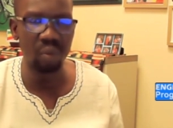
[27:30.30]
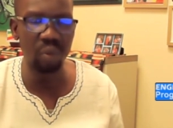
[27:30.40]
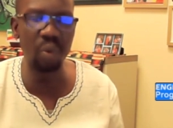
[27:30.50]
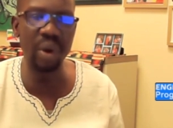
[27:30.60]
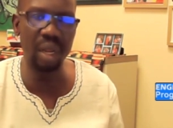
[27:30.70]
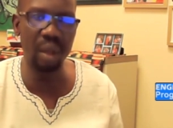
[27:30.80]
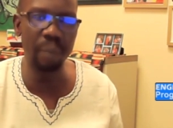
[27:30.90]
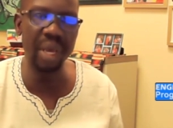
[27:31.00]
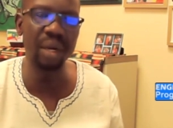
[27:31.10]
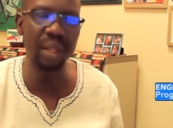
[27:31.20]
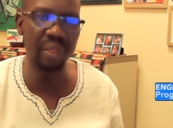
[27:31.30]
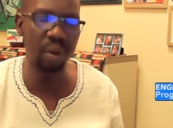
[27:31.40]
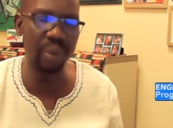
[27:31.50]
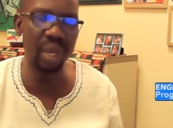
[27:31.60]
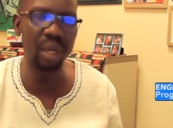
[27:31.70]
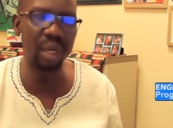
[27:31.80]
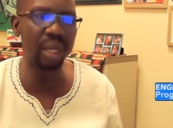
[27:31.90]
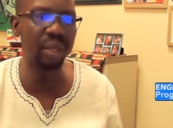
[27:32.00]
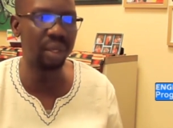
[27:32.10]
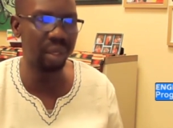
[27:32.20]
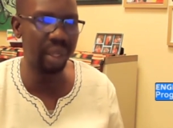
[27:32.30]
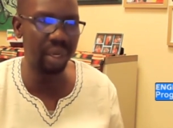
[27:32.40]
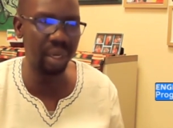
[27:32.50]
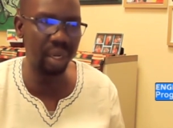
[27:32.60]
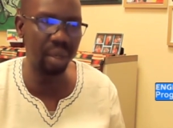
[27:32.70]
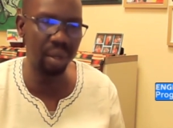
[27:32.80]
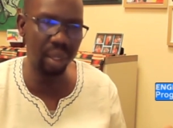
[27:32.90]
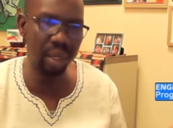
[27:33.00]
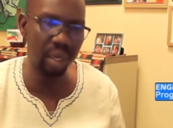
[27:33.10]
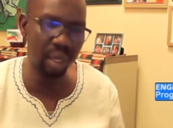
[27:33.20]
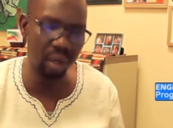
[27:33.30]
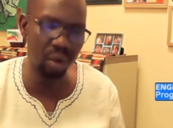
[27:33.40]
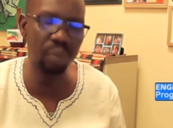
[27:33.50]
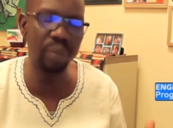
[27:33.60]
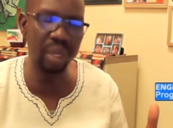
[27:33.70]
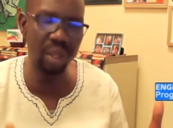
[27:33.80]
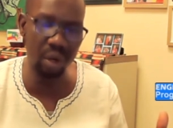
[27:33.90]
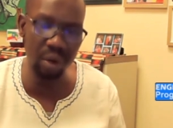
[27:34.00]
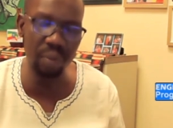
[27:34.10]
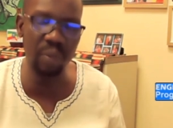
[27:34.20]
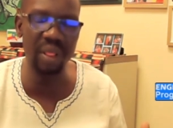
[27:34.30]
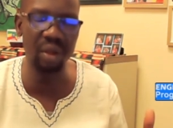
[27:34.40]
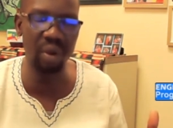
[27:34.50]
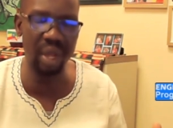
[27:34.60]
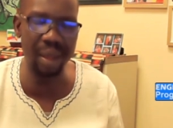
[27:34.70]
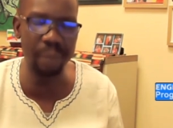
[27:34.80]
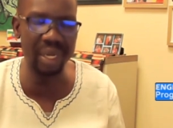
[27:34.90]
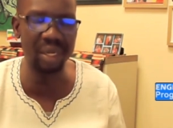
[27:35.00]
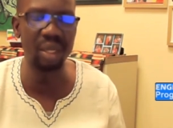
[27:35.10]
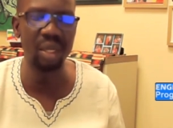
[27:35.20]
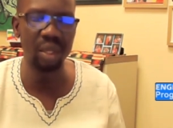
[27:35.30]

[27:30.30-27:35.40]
We want a better Ethiopia, and in order for that to happen,